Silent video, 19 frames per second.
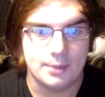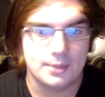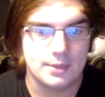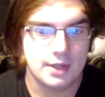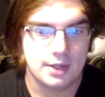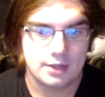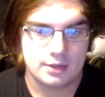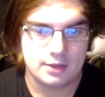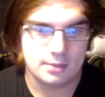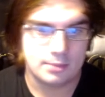the
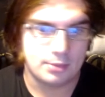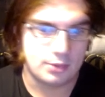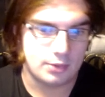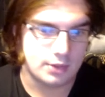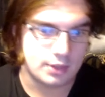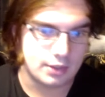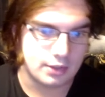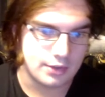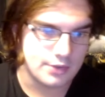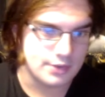bullet
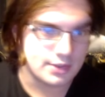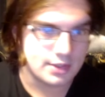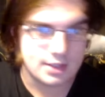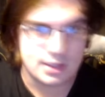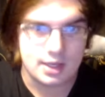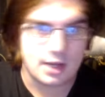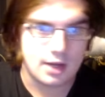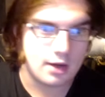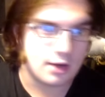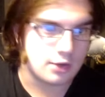goes in the air
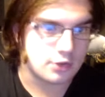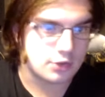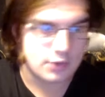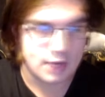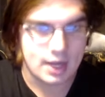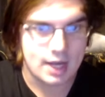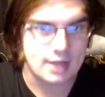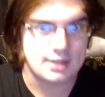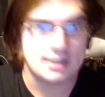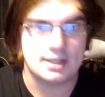and tracks
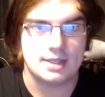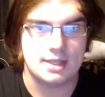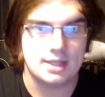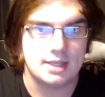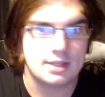and hits